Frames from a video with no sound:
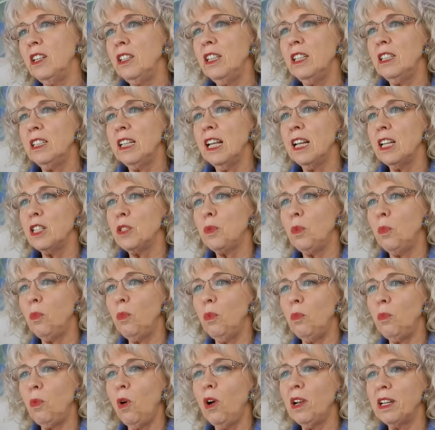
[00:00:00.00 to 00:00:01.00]
can you tell us
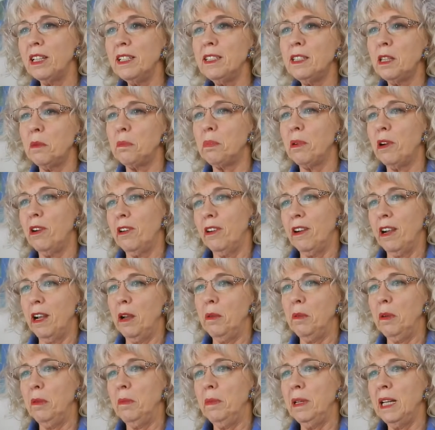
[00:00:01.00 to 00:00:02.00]
what is the
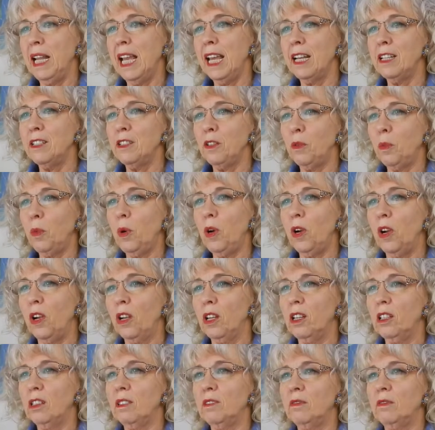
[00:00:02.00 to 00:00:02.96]
program? I mean, how does it work?